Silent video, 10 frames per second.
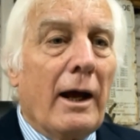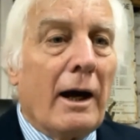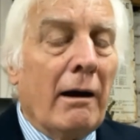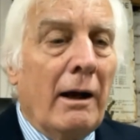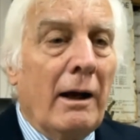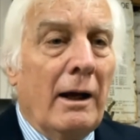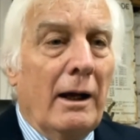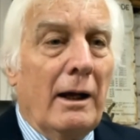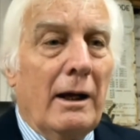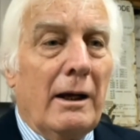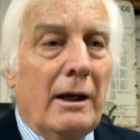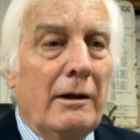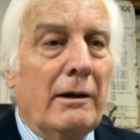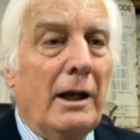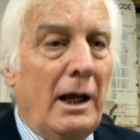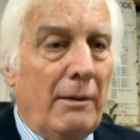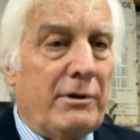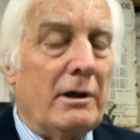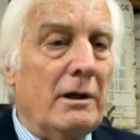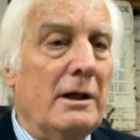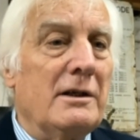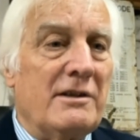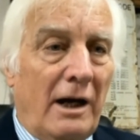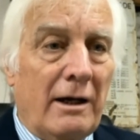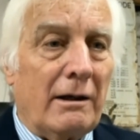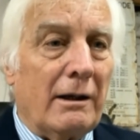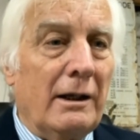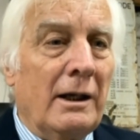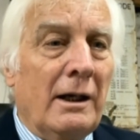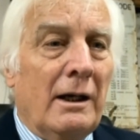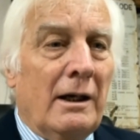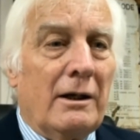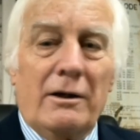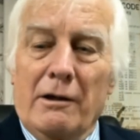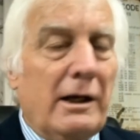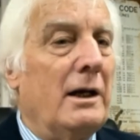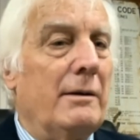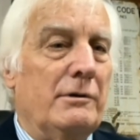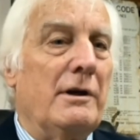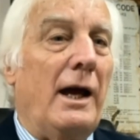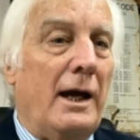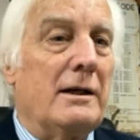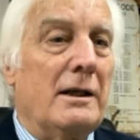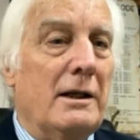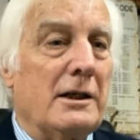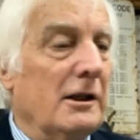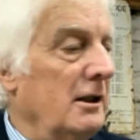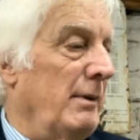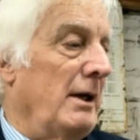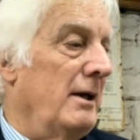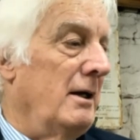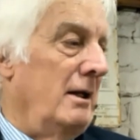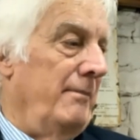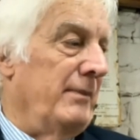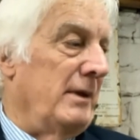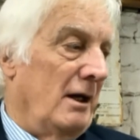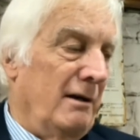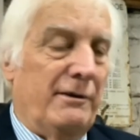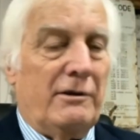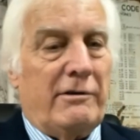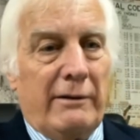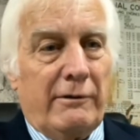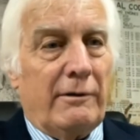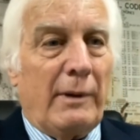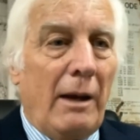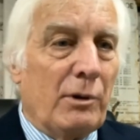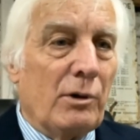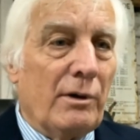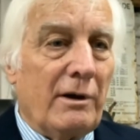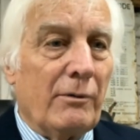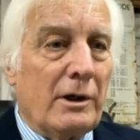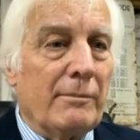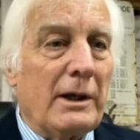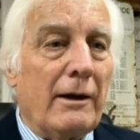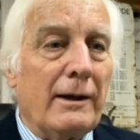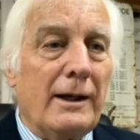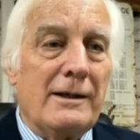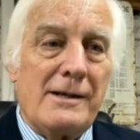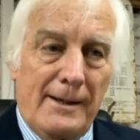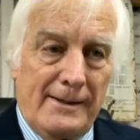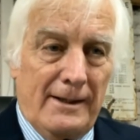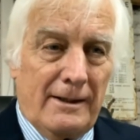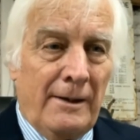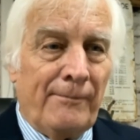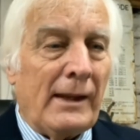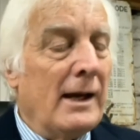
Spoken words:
now who are absolutely and totally not able to add to the economy. I often travel from airports to where I'm going in taxis.